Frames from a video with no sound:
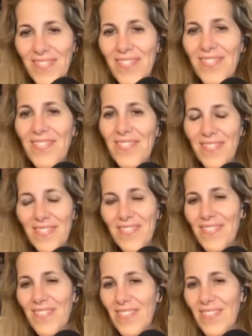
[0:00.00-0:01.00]

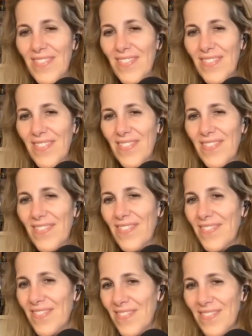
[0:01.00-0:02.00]

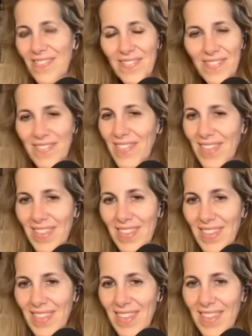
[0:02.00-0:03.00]

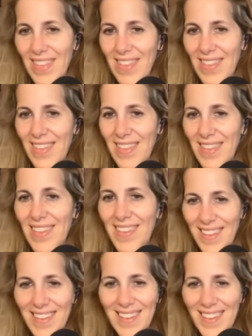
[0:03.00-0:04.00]

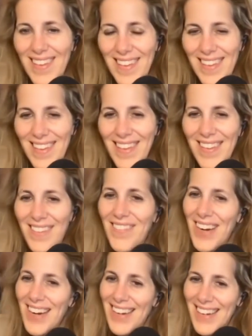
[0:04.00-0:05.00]

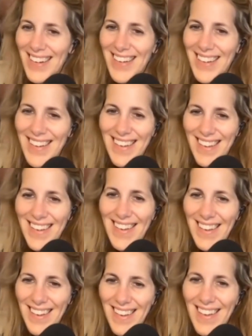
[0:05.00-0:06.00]

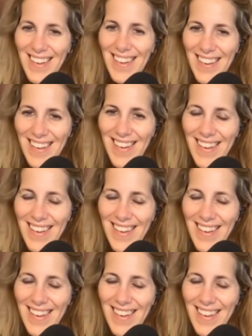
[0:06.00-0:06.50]
No words are spoken by the person on screen.